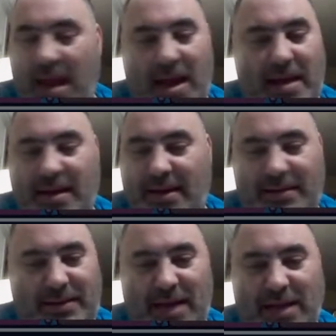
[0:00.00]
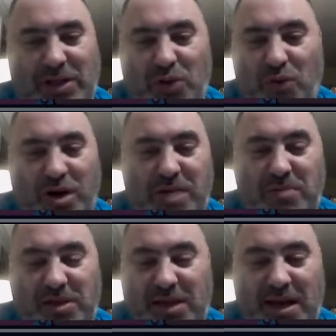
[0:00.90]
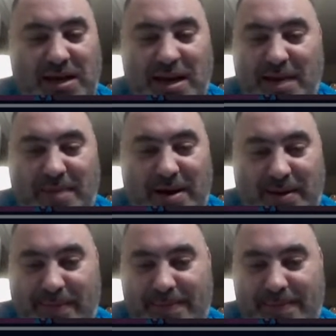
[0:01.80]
Yeah, that's the rookie mistake that I made.